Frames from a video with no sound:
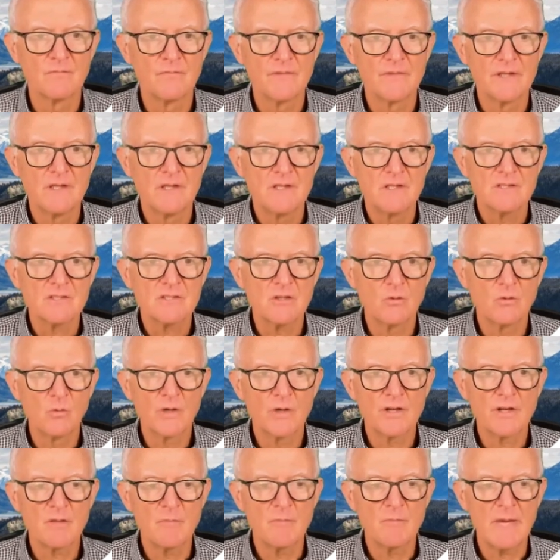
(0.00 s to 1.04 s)
So what are
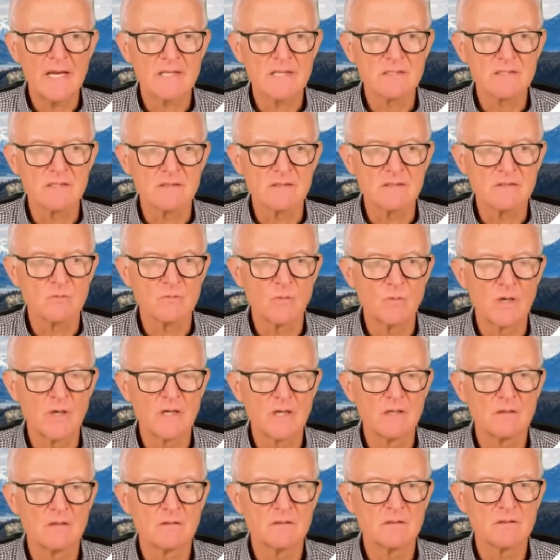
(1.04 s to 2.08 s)
the masses?
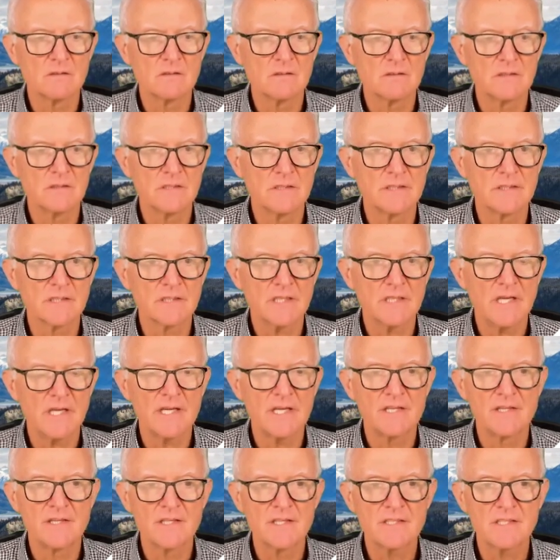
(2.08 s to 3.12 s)
Well, in
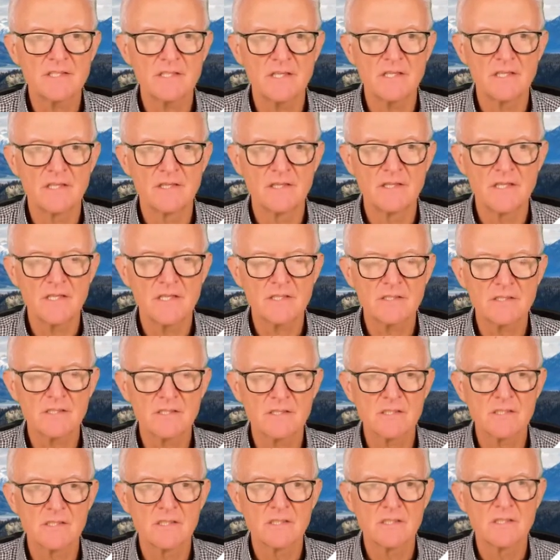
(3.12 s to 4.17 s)

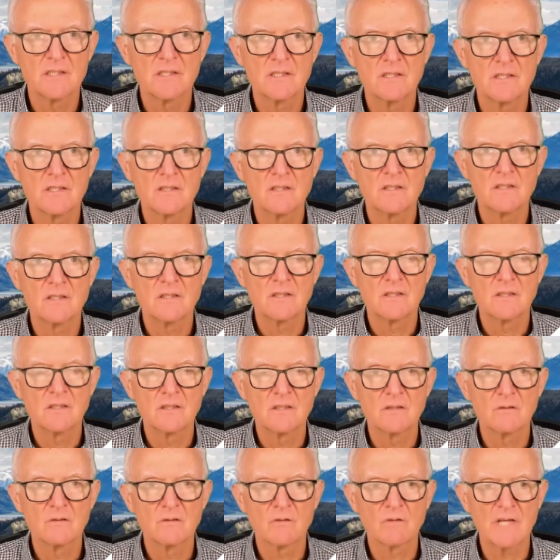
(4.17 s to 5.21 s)
this
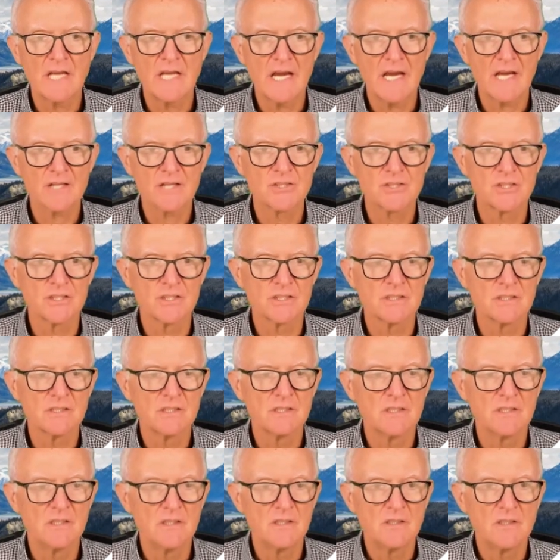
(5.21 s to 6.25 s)
reaction,
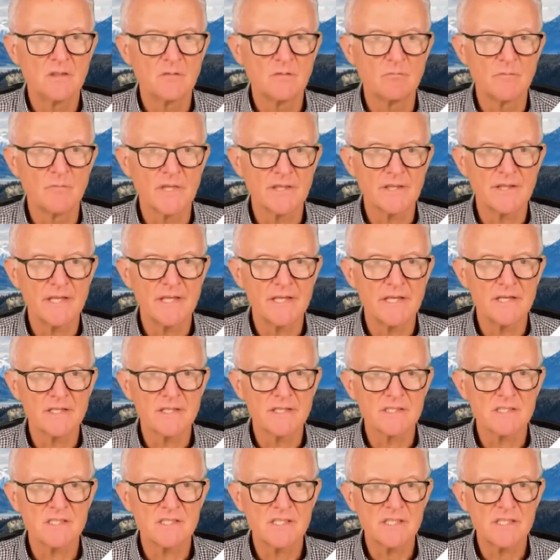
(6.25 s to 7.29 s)
methane is
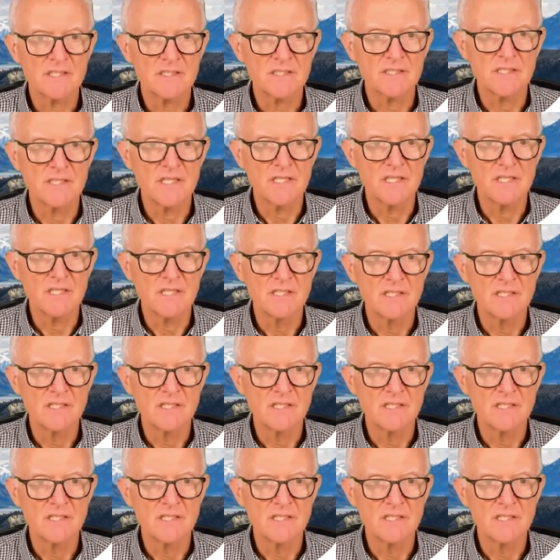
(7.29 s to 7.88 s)
16.